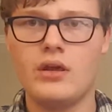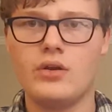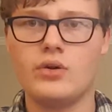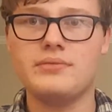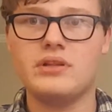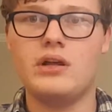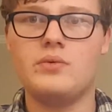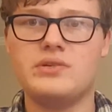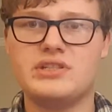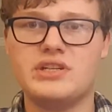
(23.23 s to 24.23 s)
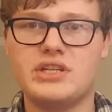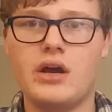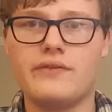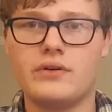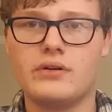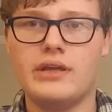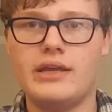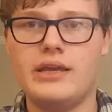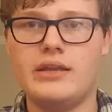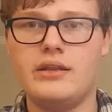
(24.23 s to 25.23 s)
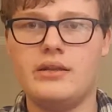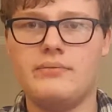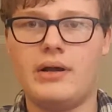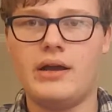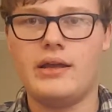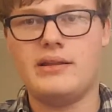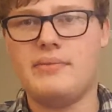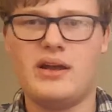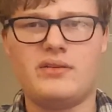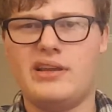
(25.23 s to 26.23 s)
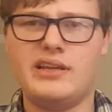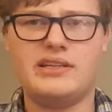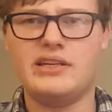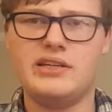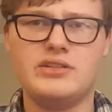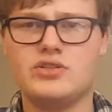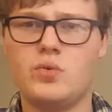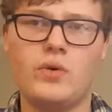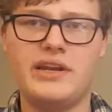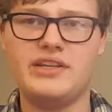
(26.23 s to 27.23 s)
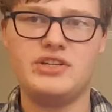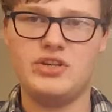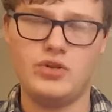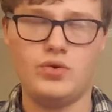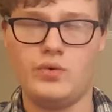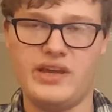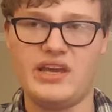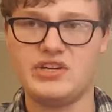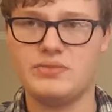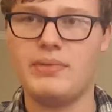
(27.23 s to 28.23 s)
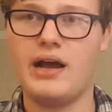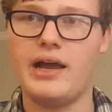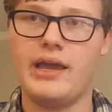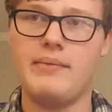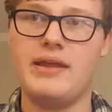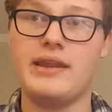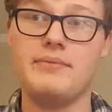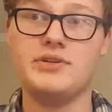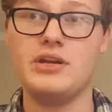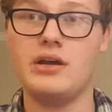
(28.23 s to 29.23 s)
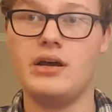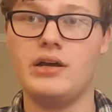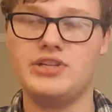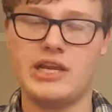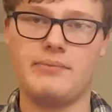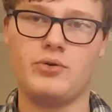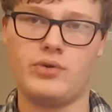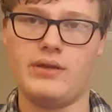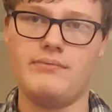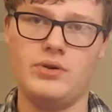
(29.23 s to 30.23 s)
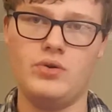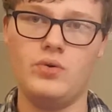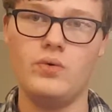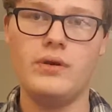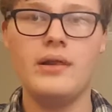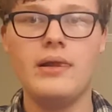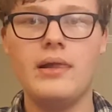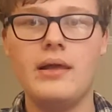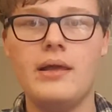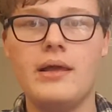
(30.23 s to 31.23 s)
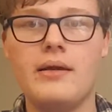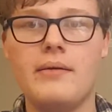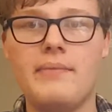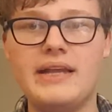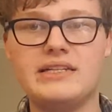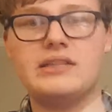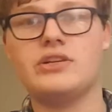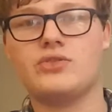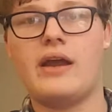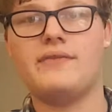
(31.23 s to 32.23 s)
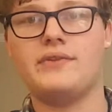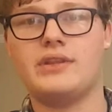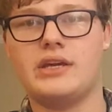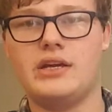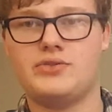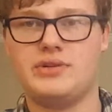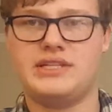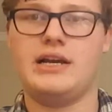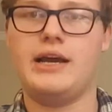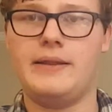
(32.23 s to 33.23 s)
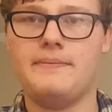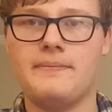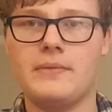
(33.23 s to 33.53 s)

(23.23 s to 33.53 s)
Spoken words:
Grimm's Law was discovered in about 1822-ish by a man named Jacob Grimm, who basically traveled the countryside